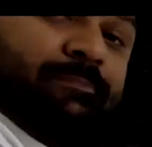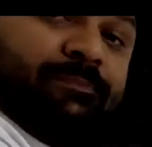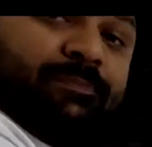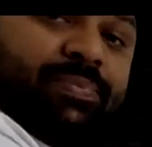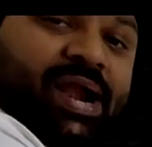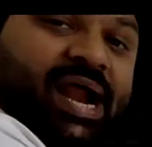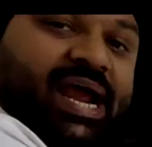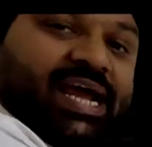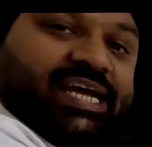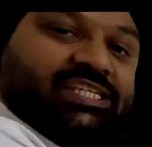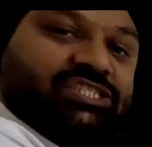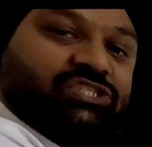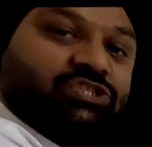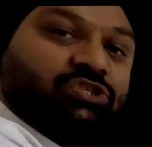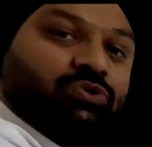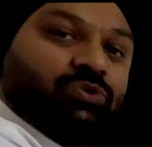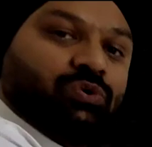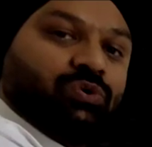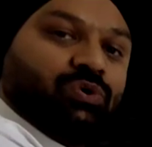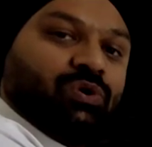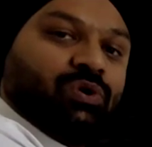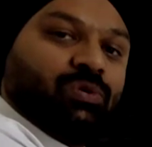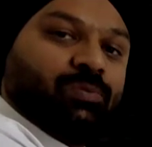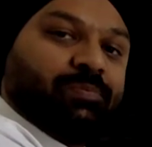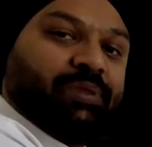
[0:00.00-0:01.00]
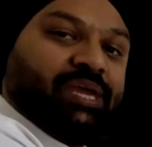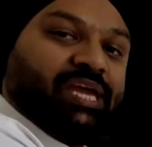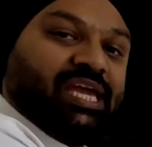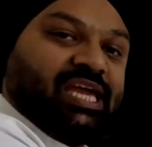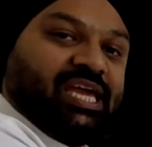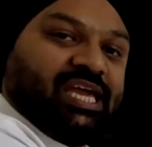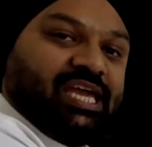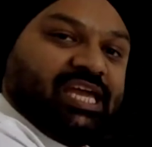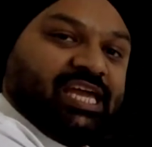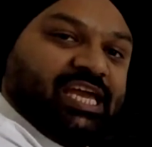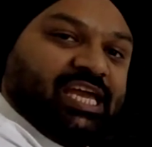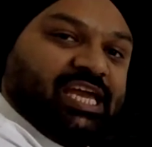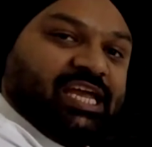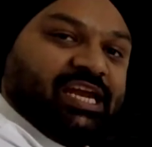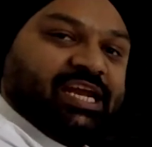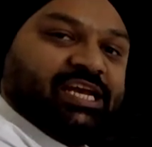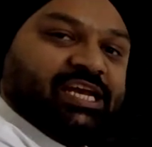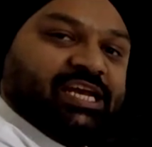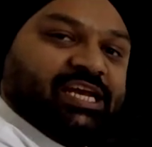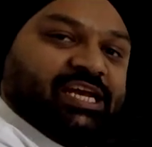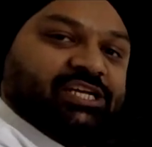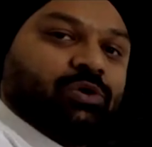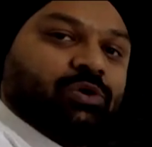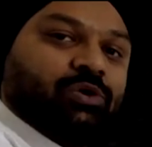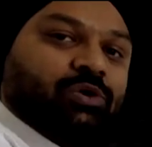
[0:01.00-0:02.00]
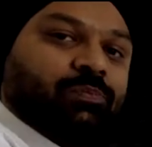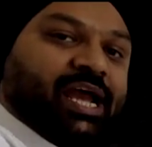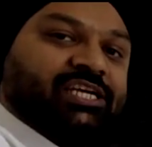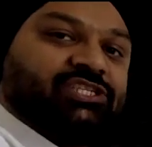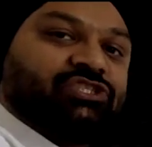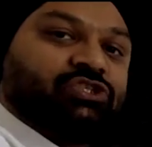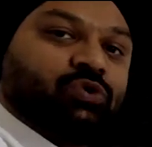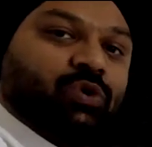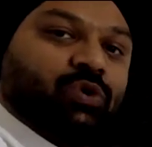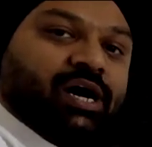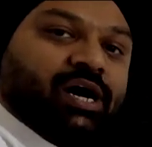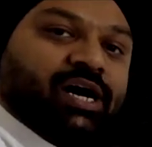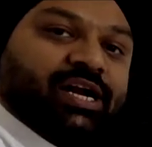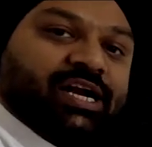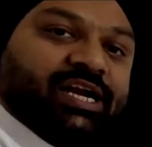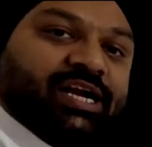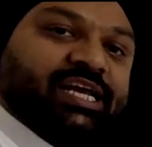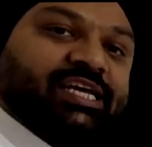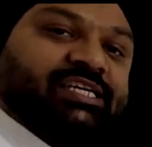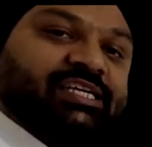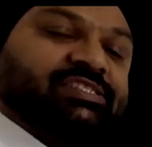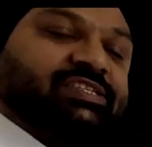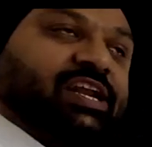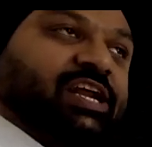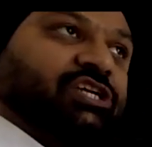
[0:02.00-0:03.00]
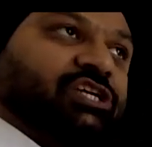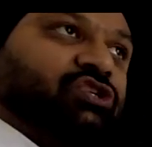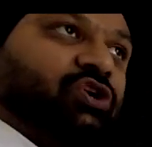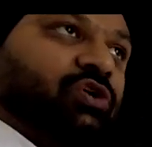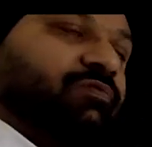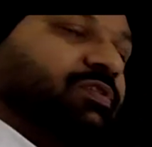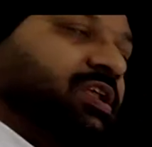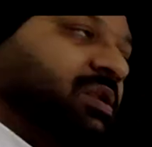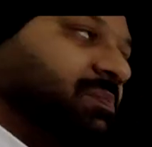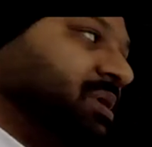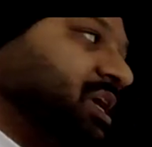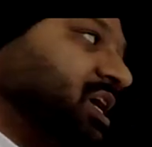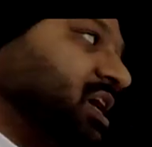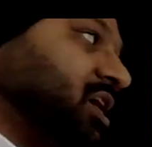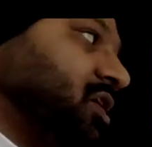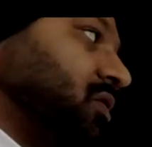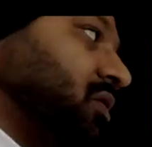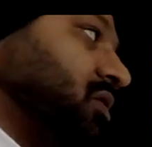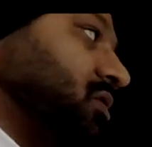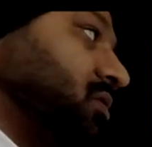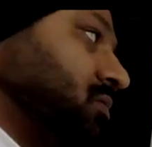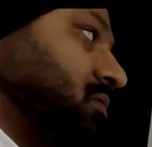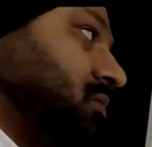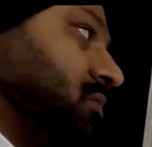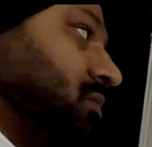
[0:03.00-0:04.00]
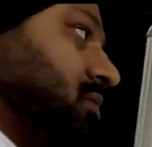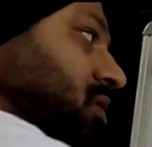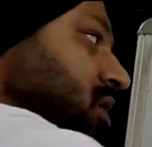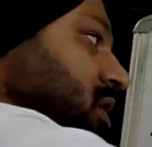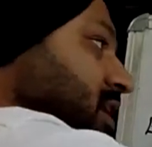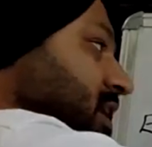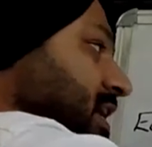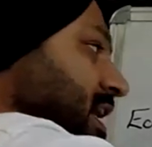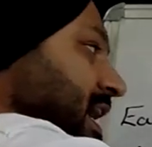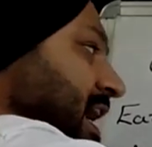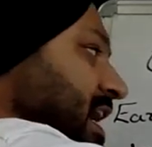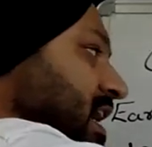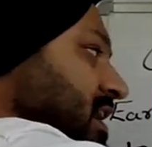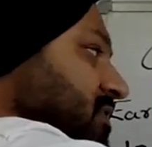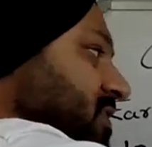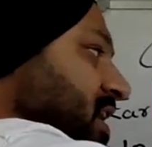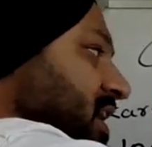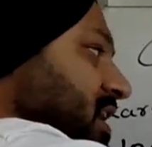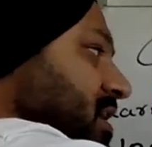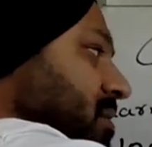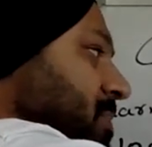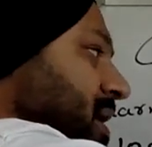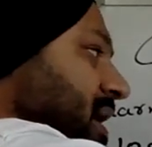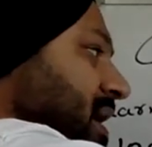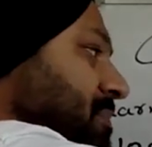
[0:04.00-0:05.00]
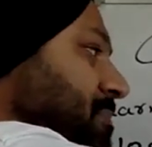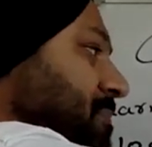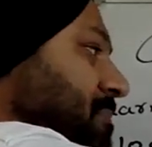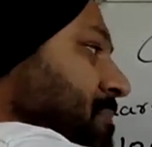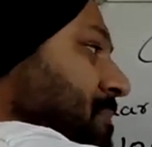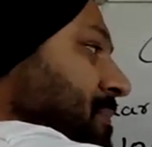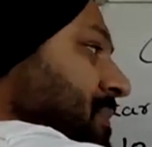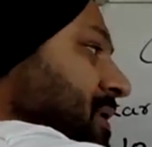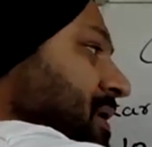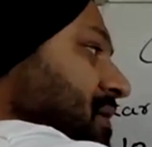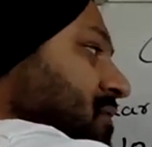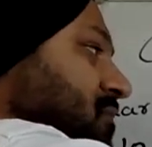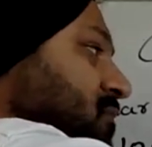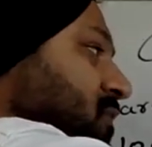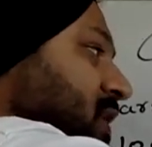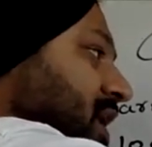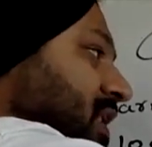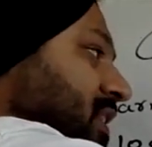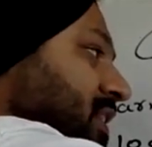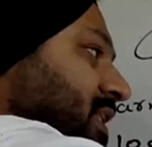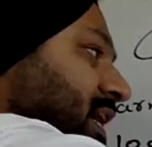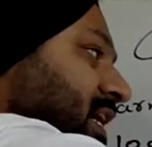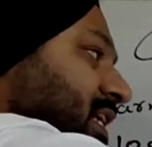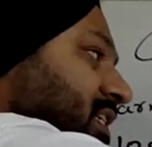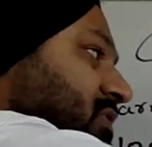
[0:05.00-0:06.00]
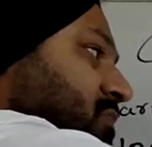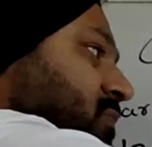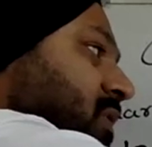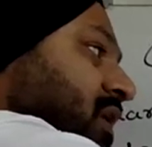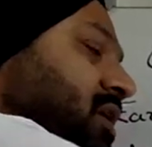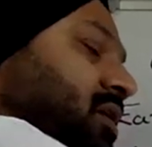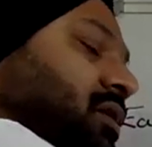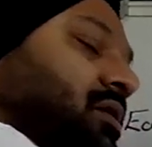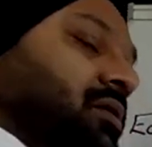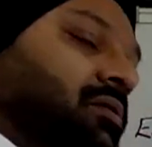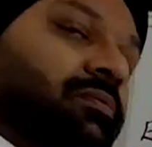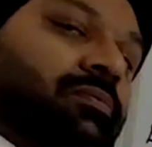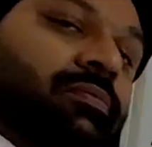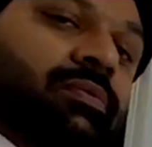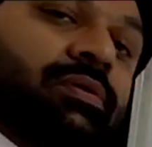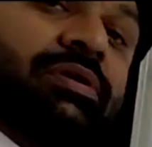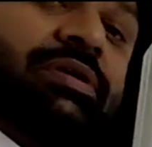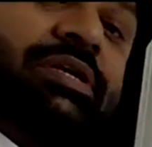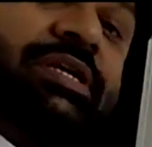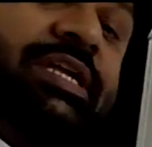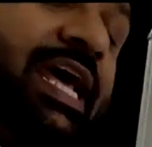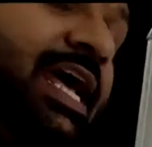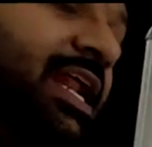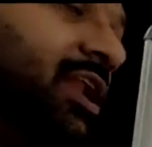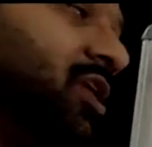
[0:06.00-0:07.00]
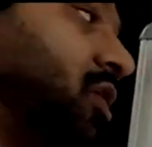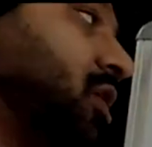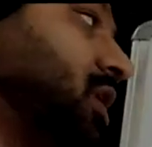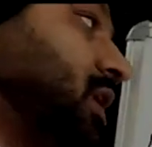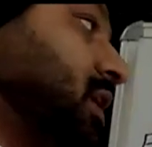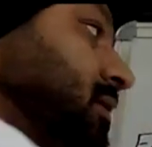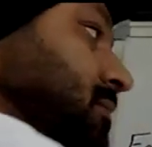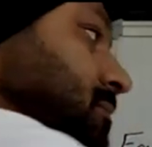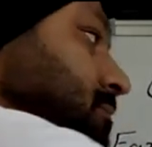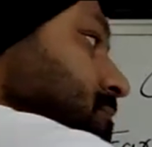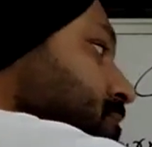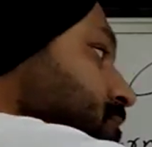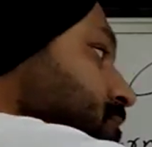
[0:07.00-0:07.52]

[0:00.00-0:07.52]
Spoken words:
price to PE ratio, price to earnings ratio will be equal to 10 divided by 1, that is 1. 10 only.